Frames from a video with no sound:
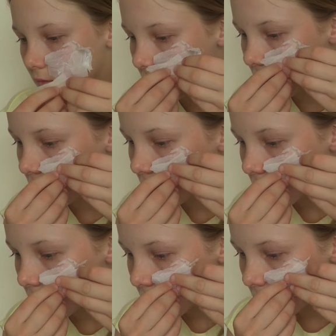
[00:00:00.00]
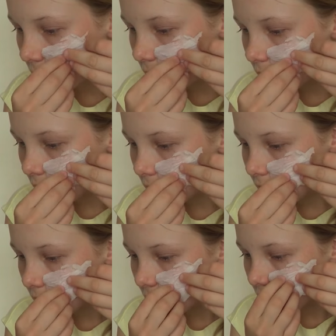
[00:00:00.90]
you could say,
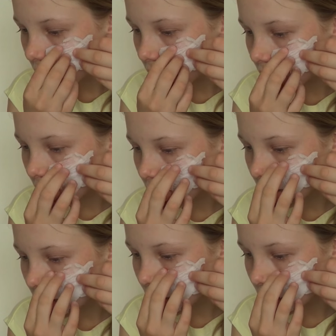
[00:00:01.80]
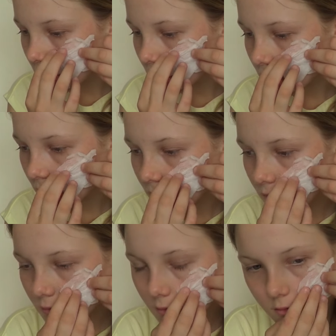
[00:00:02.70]
that you want. Because
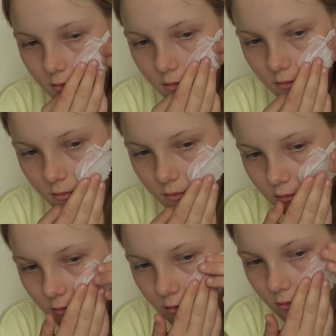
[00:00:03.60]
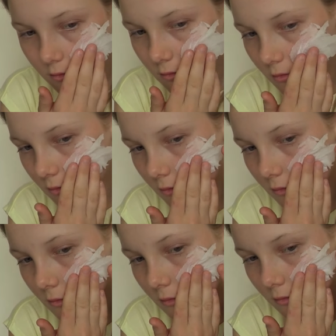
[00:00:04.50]
burns aren't like flat, they kind
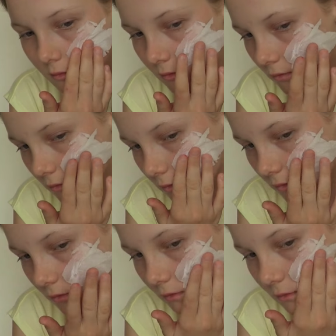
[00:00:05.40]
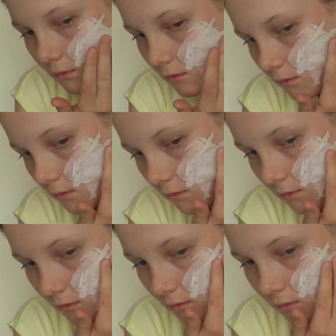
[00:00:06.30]
of like raise your skin a bit.
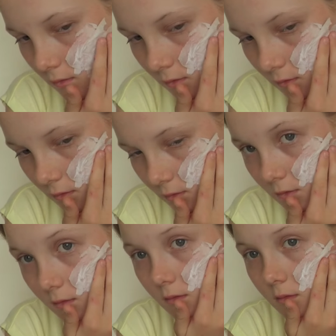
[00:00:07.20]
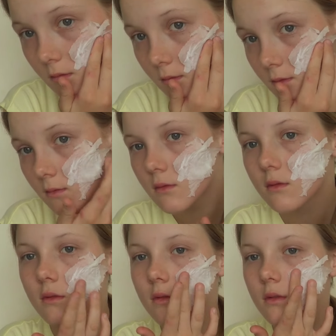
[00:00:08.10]
So that's like kind of the effect
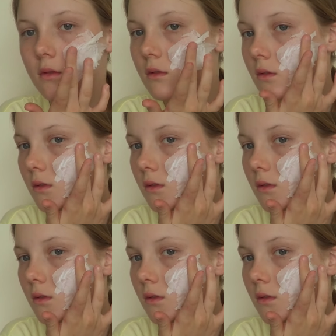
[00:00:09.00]
we're going for.